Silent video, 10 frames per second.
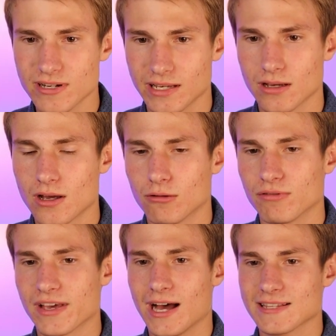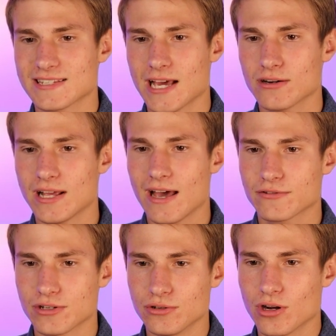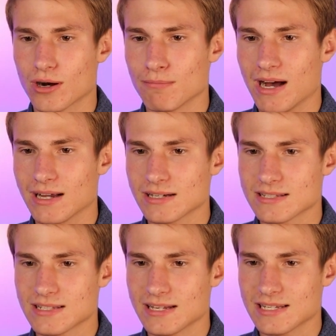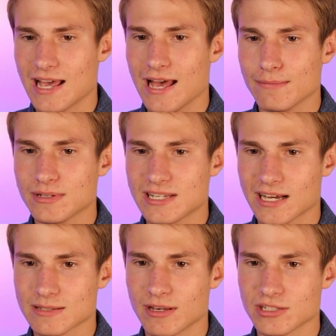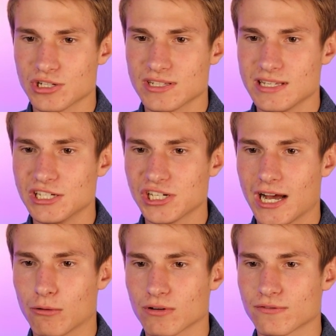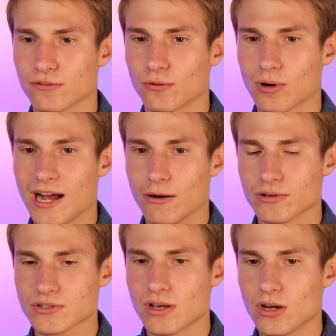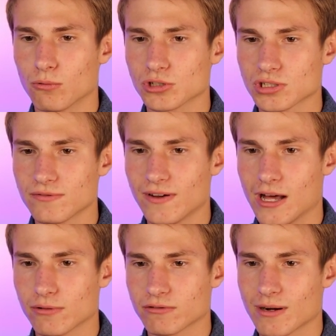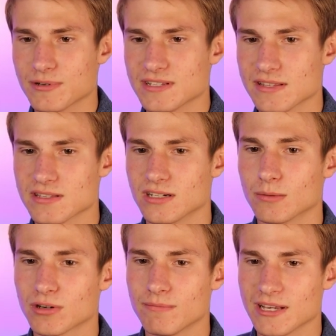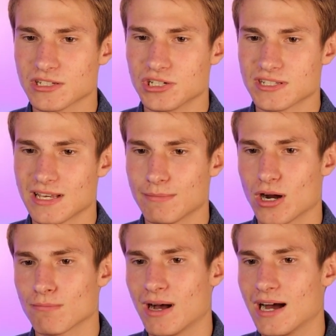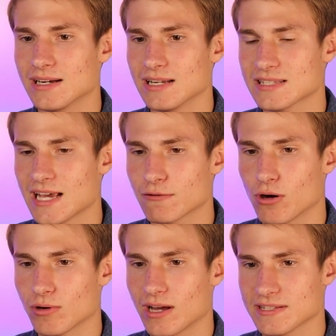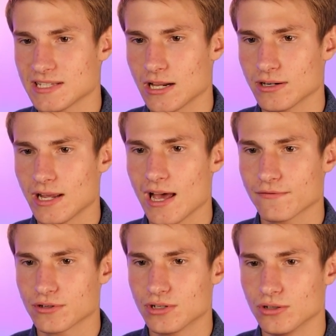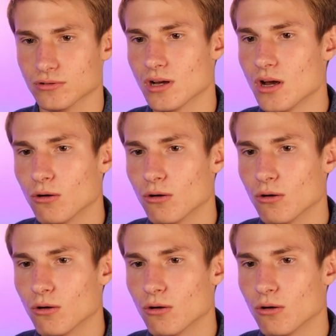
3. We've got on Saturday afternoon, Armand sent M text messages each hour for 4 hours. Which of the following represents the number of messages sent by Armand and Tyrone on Saturday afternoon?